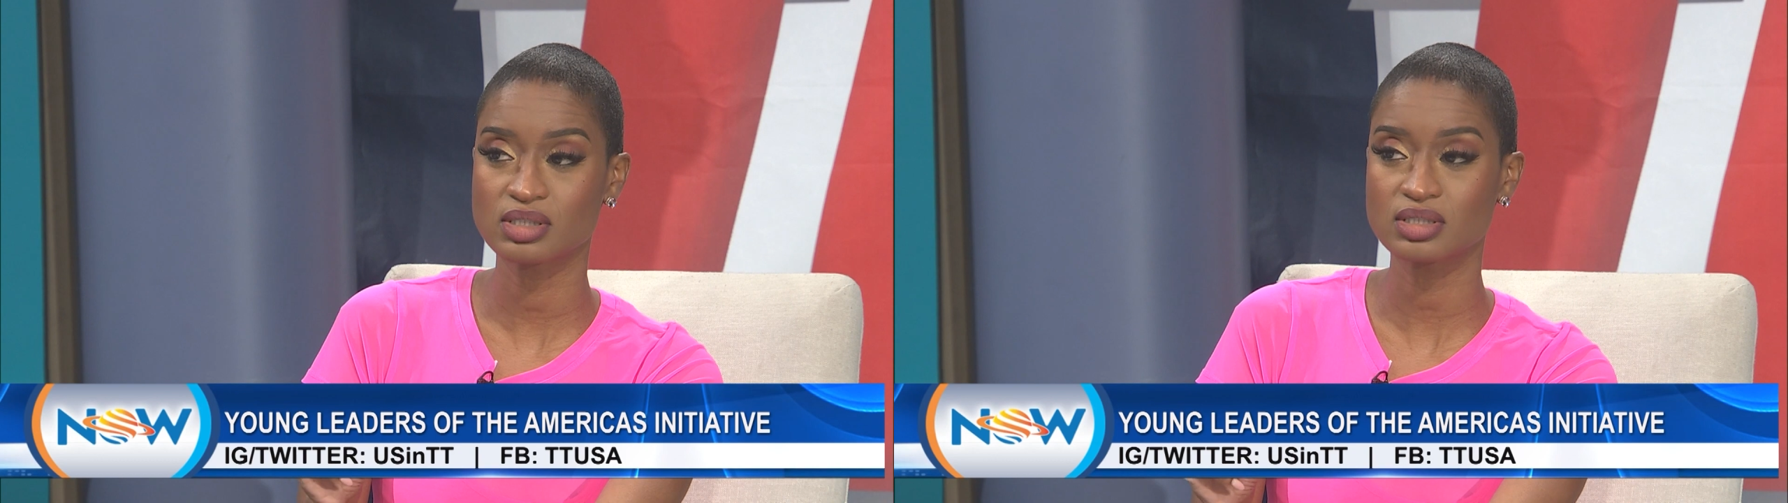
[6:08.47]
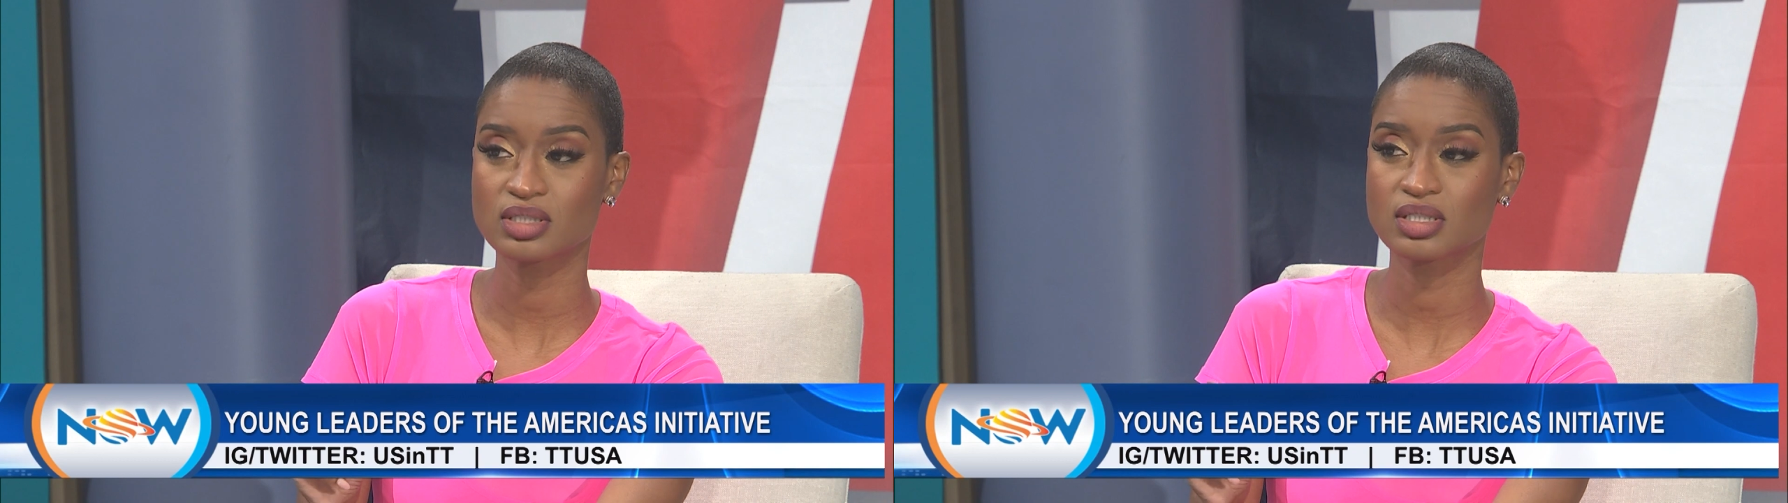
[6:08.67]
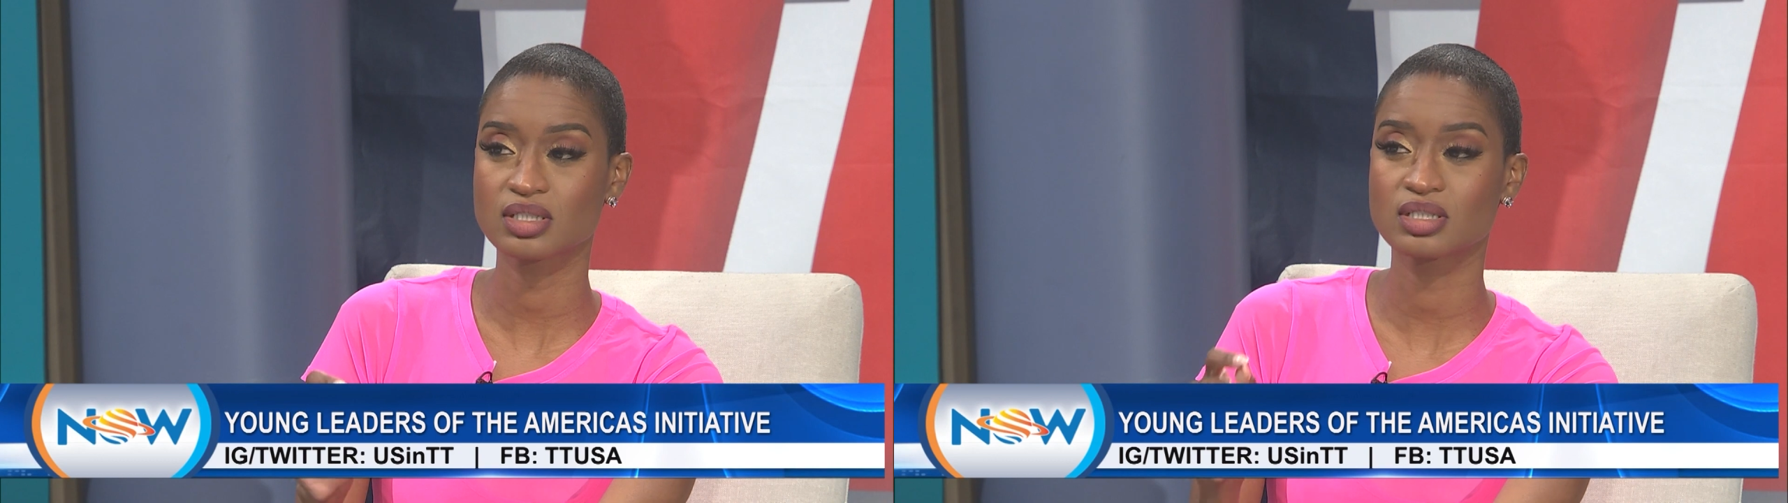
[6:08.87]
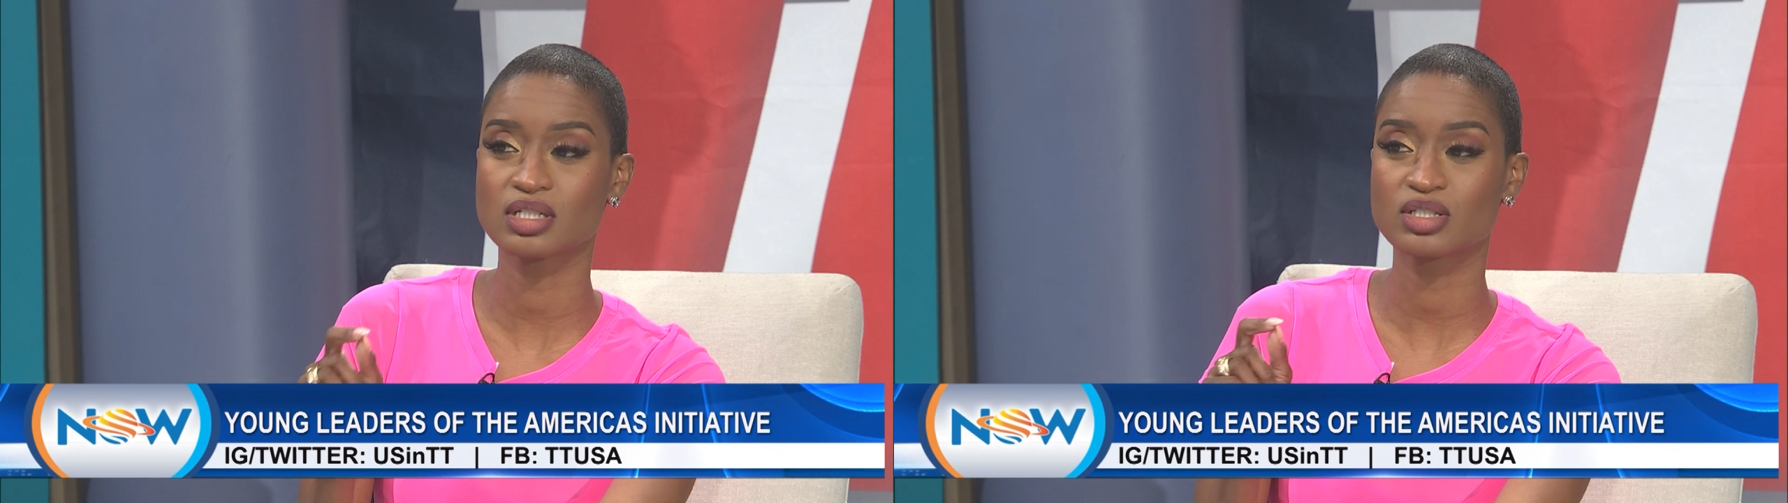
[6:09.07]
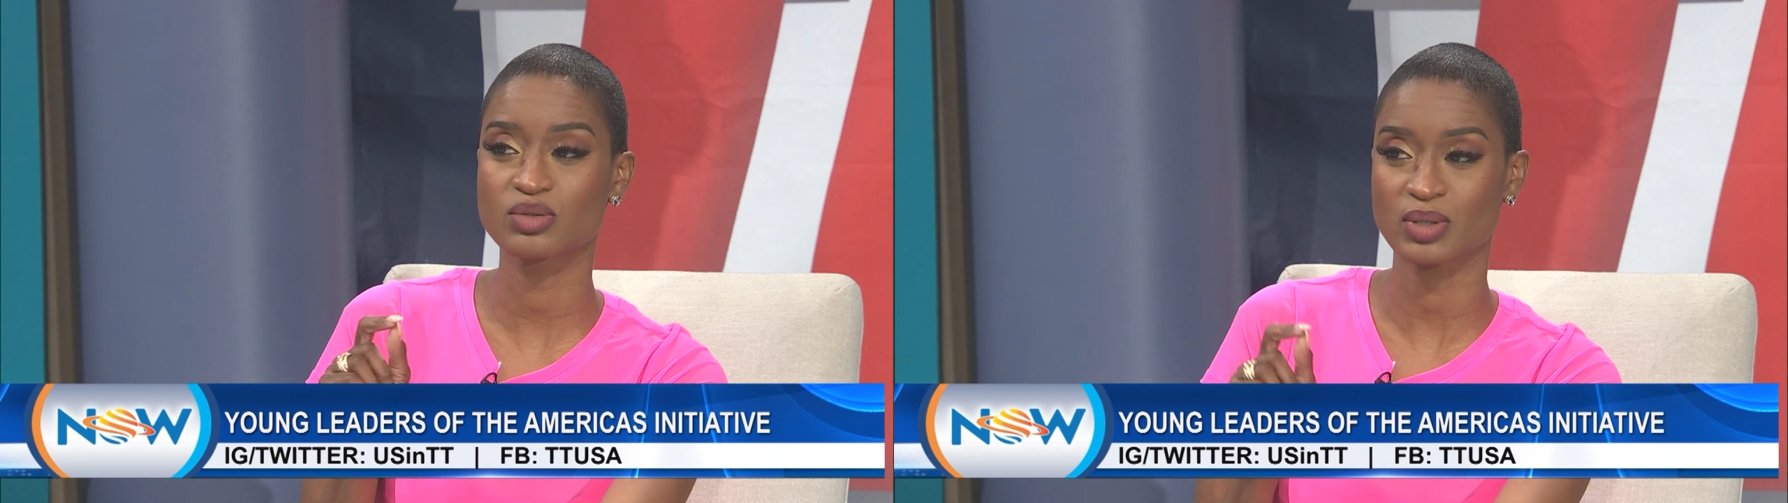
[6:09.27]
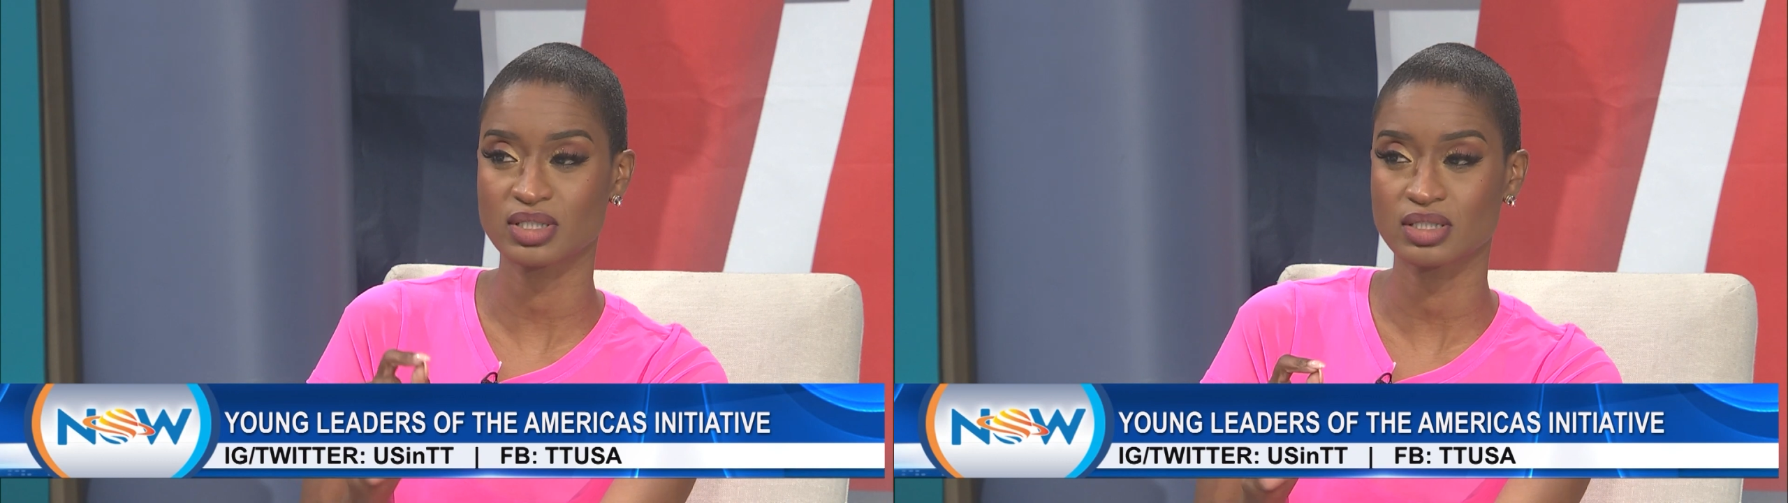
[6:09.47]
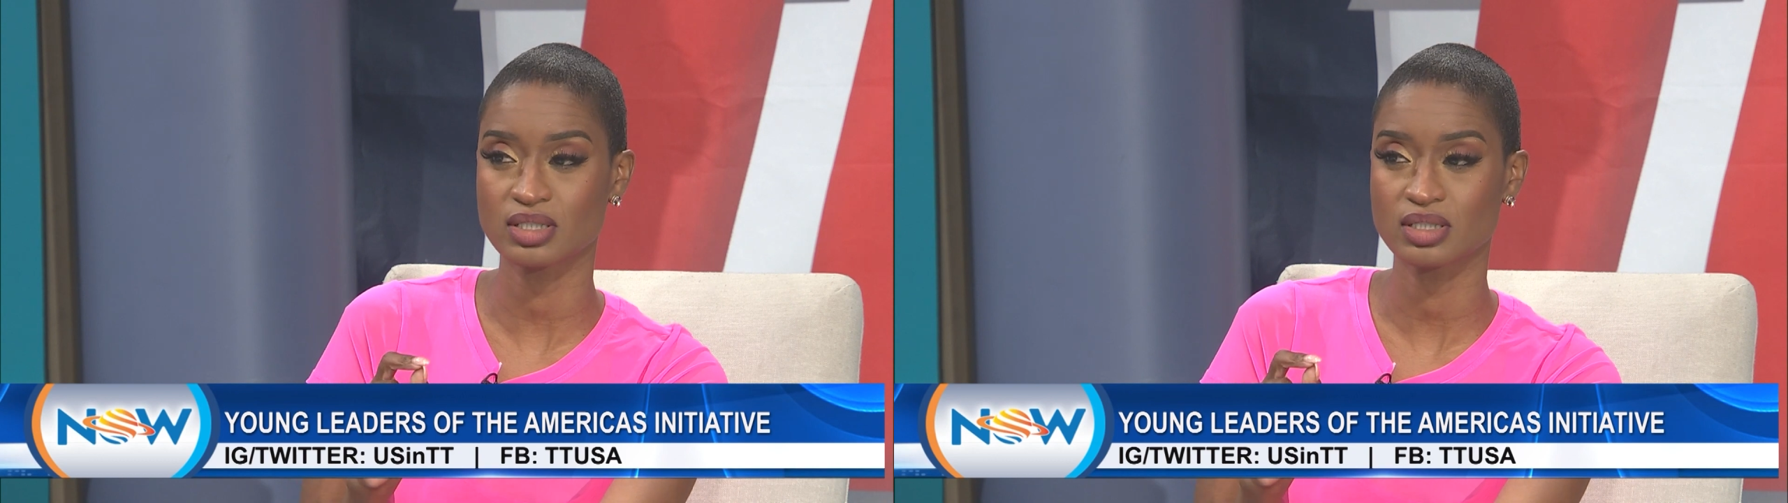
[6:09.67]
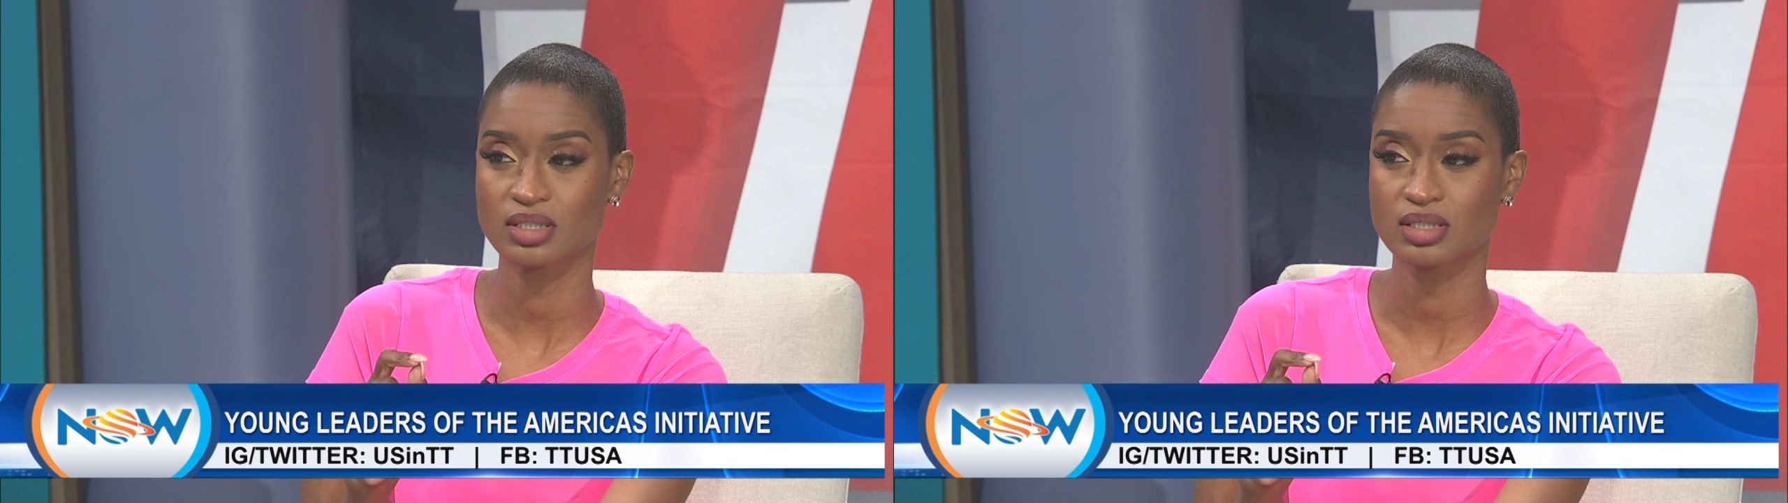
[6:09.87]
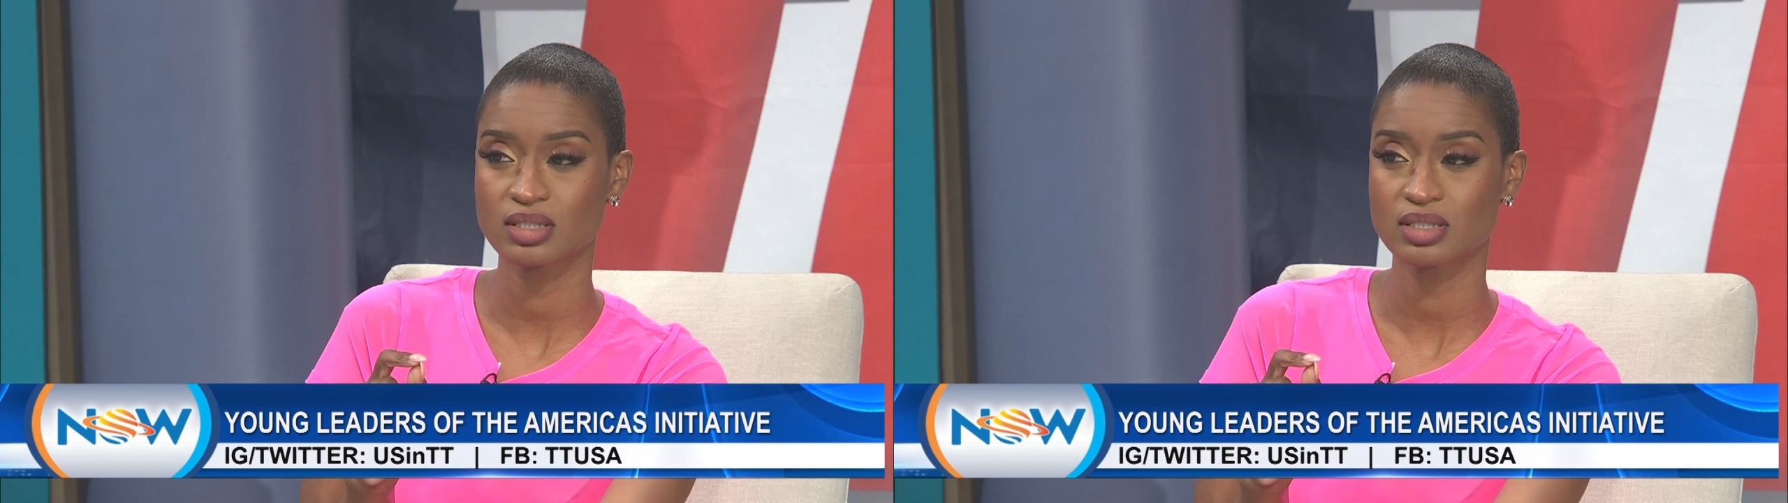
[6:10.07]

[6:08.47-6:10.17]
This one is